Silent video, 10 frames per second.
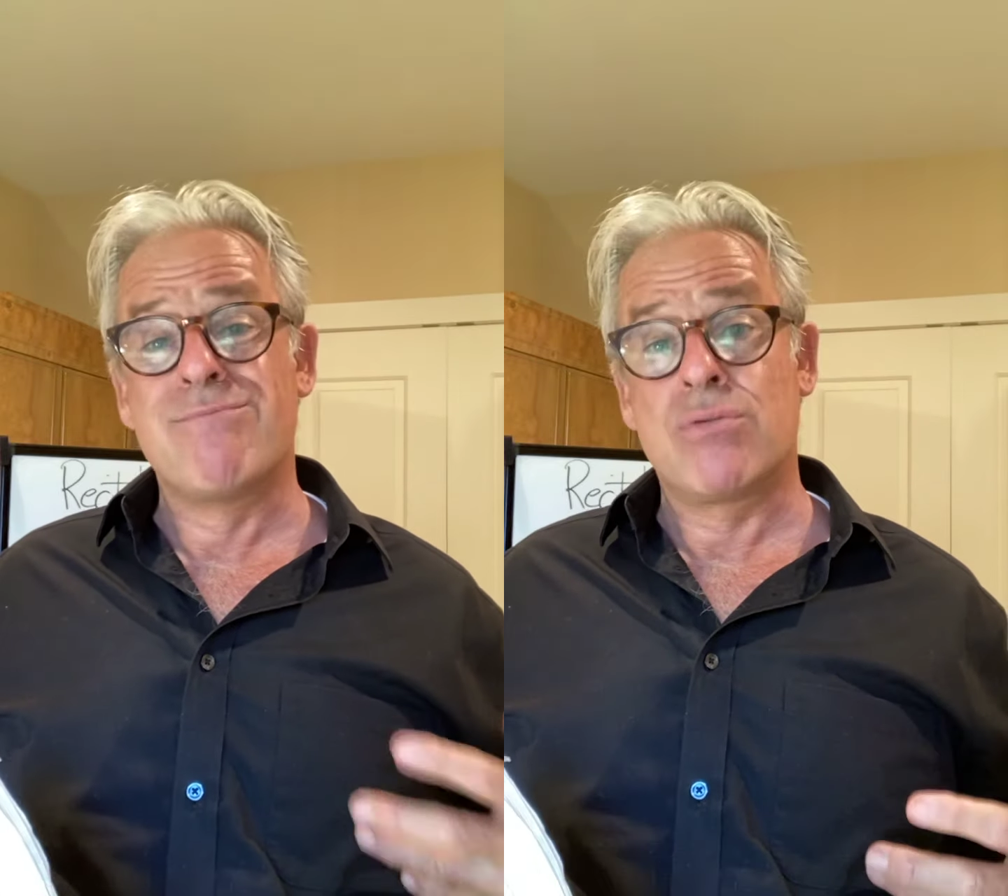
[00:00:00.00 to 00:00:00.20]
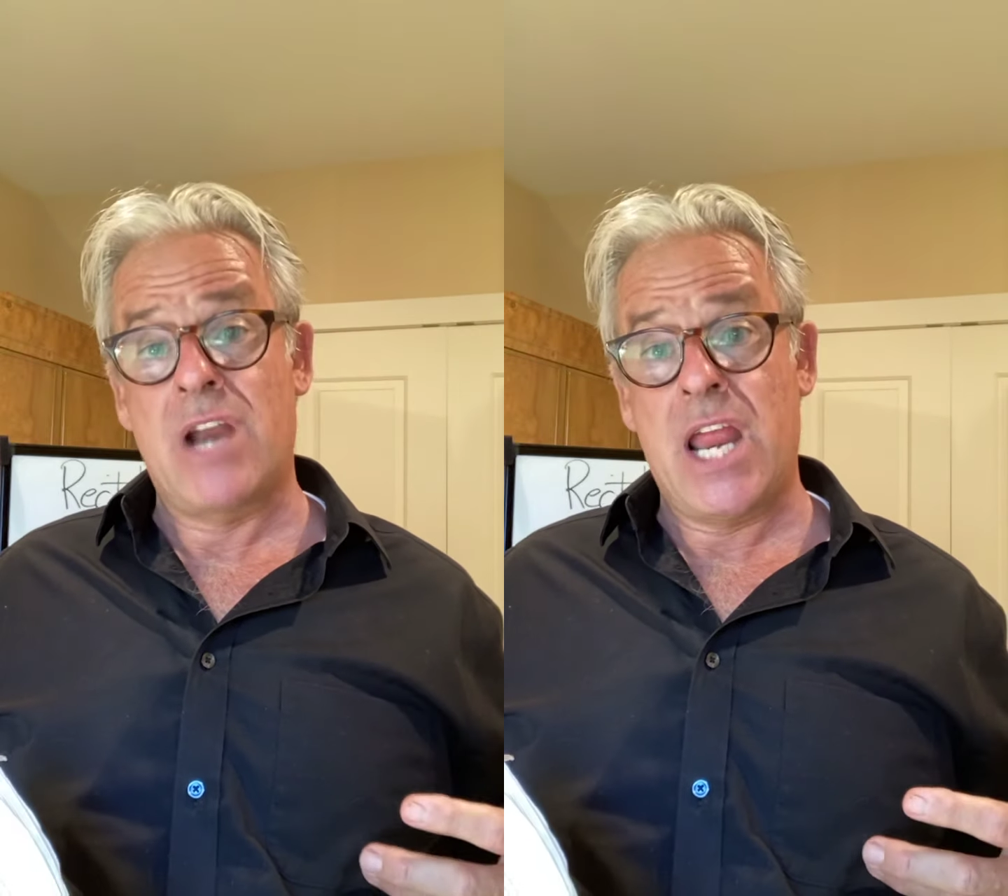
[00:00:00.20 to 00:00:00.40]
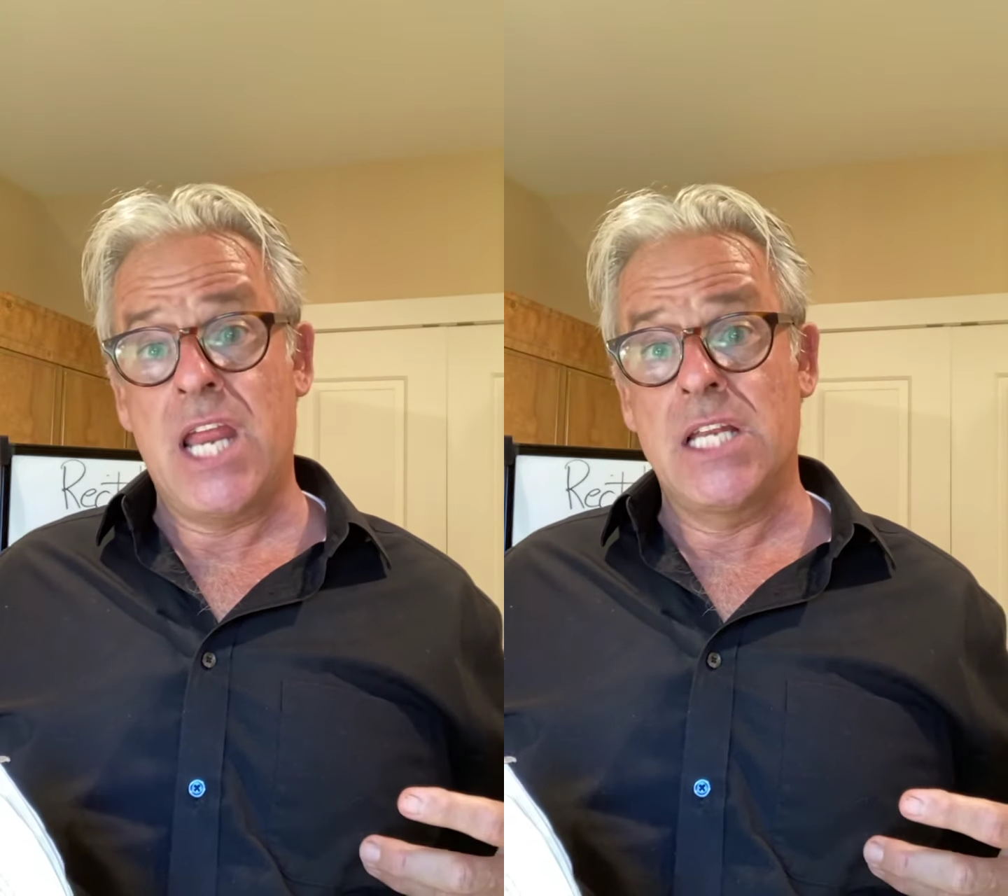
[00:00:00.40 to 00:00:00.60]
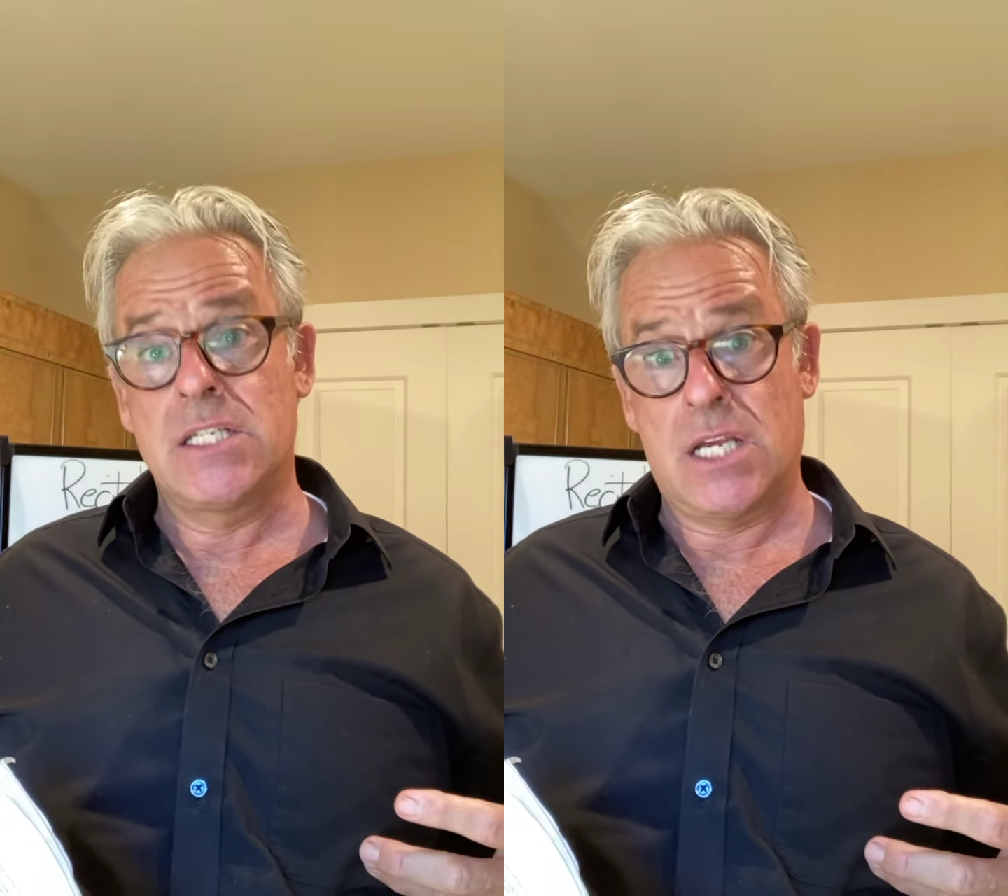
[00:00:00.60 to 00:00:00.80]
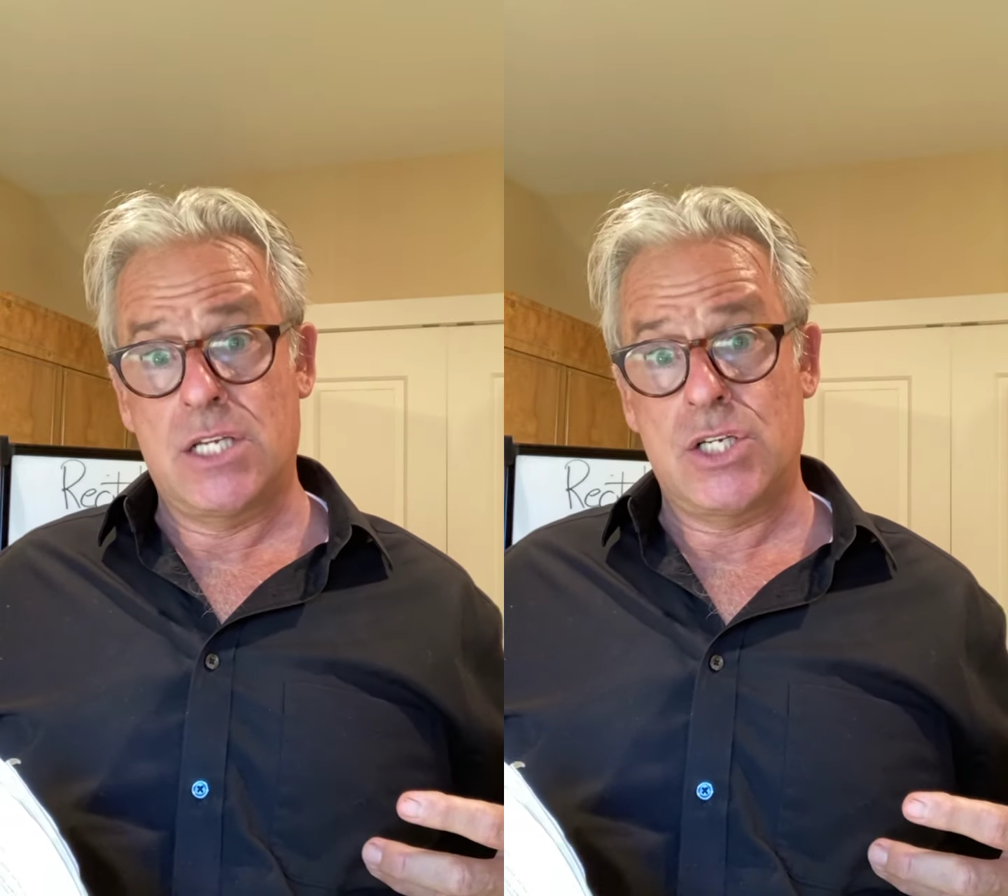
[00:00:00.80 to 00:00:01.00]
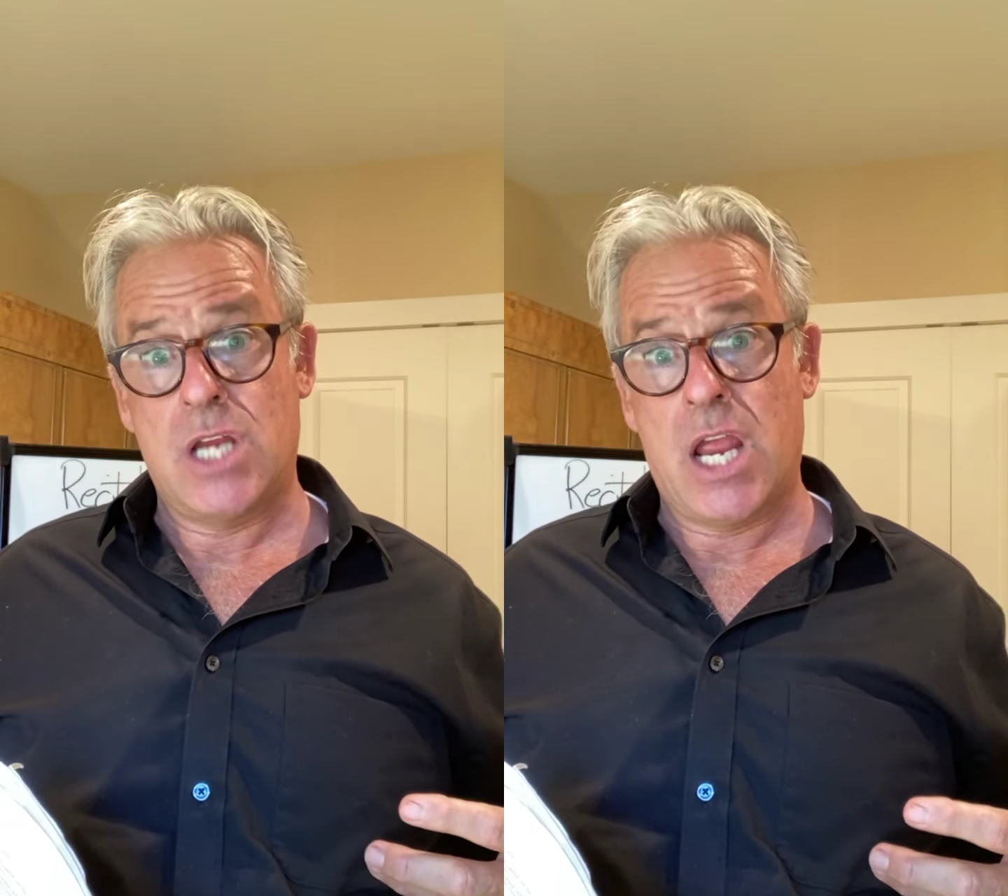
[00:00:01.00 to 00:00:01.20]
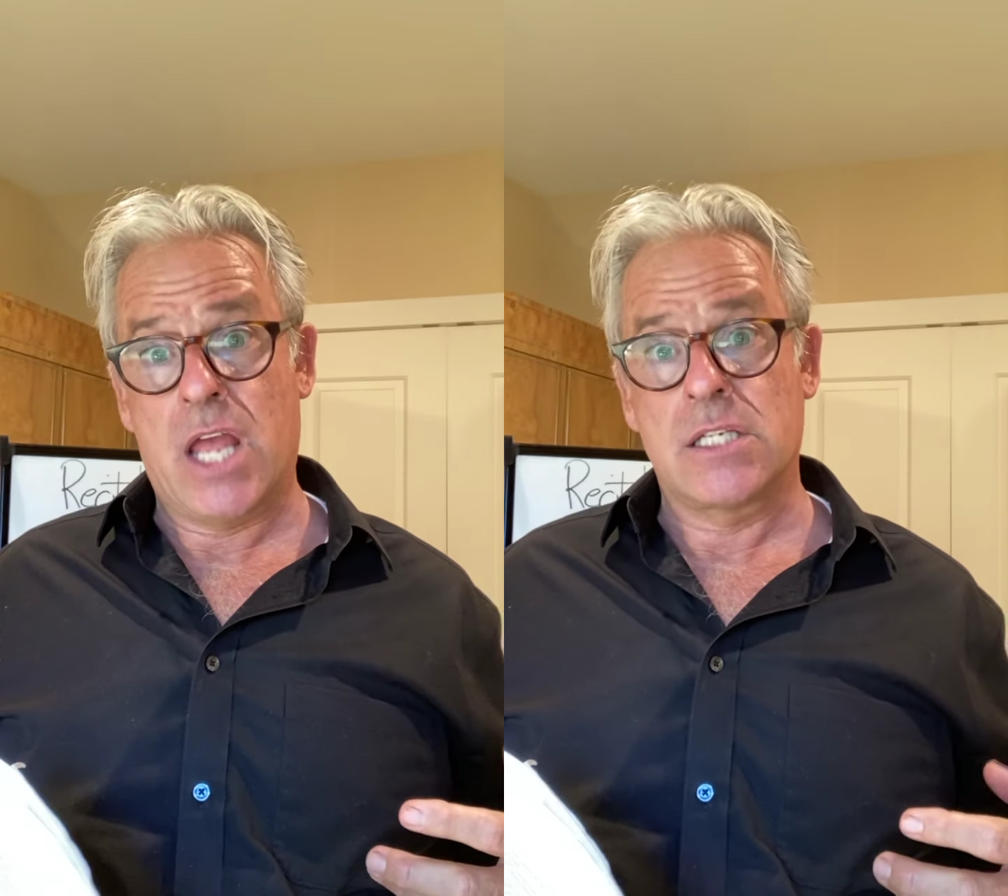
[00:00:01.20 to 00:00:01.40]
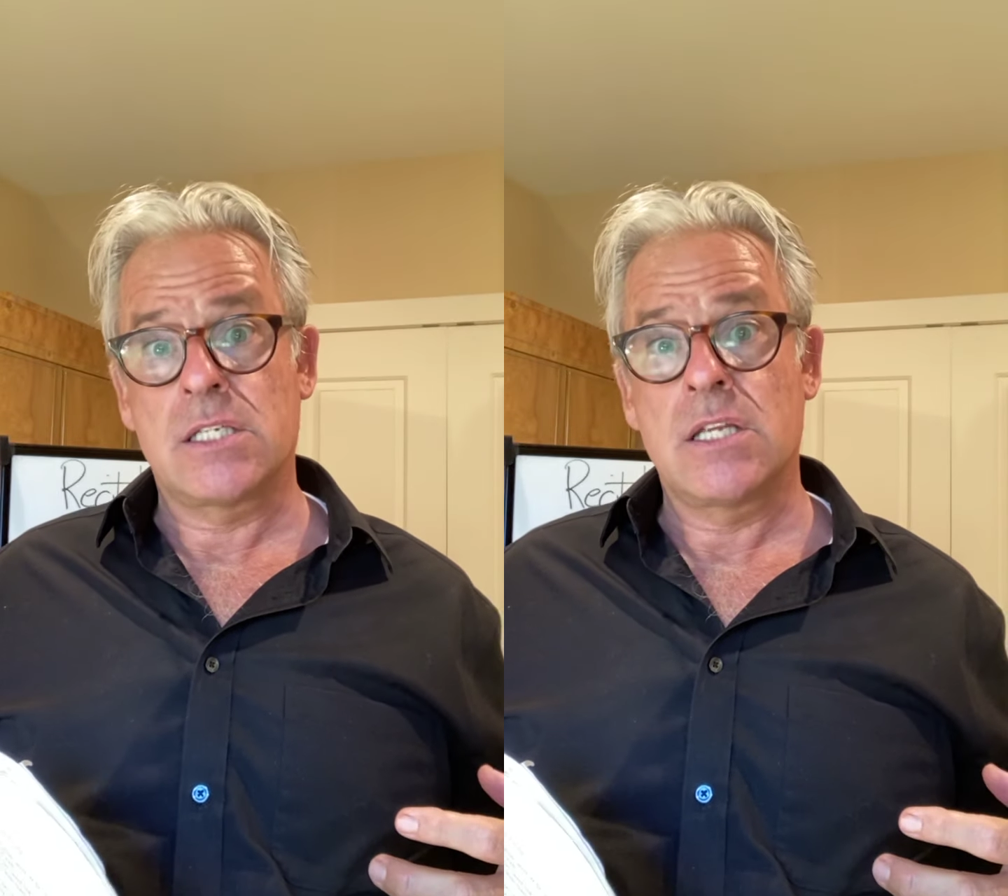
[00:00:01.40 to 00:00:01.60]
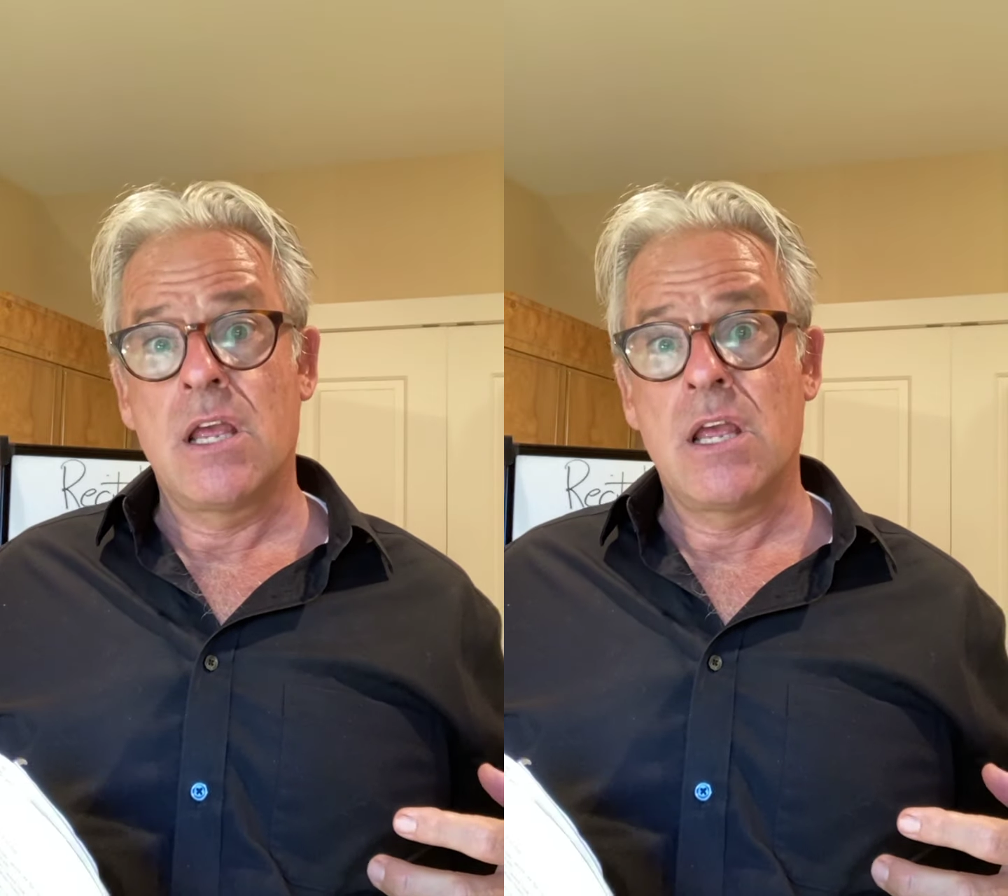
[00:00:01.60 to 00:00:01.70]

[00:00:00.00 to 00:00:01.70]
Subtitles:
brains a chance